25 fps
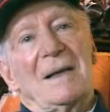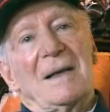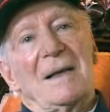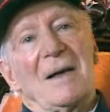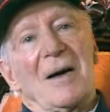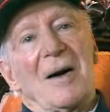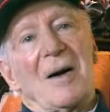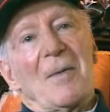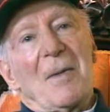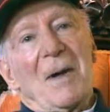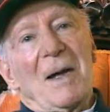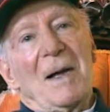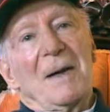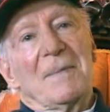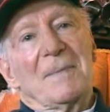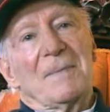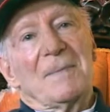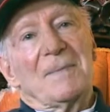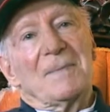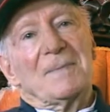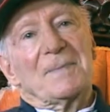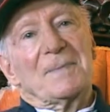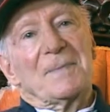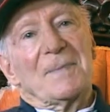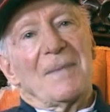army.
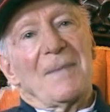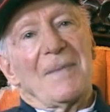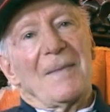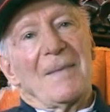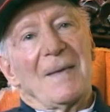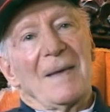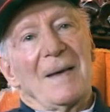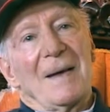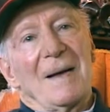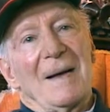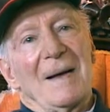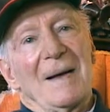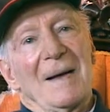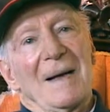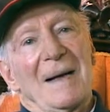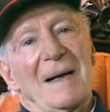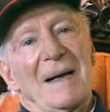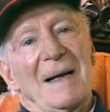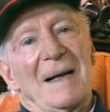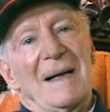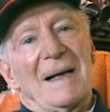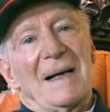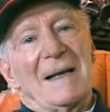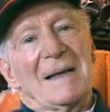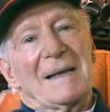
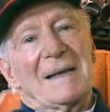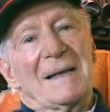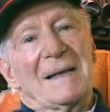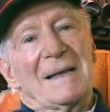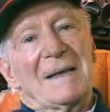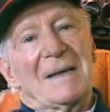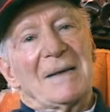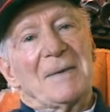And